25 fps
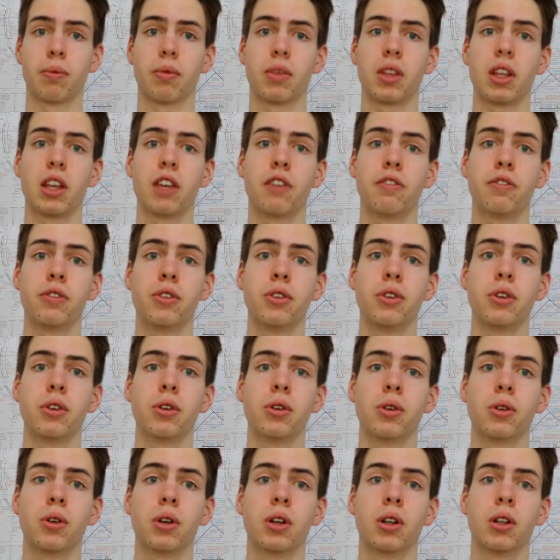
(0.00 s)
If
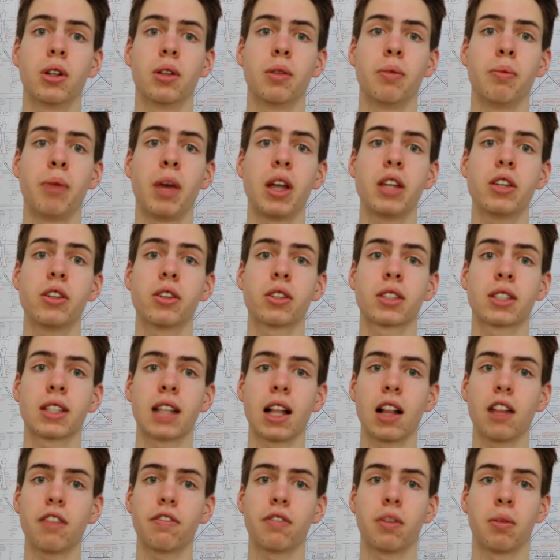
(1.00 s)
you made
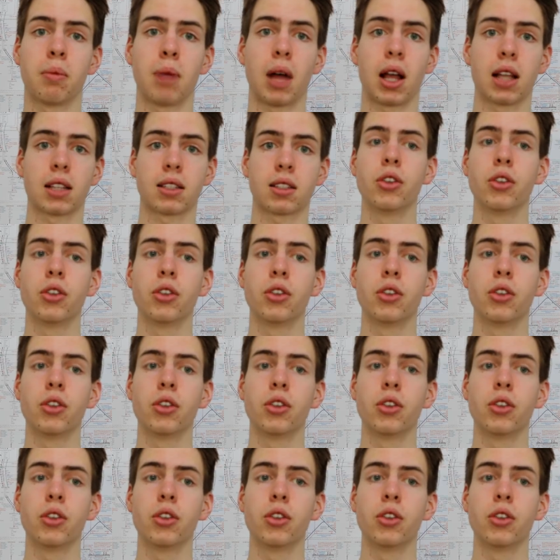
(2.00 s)
yourself a mask,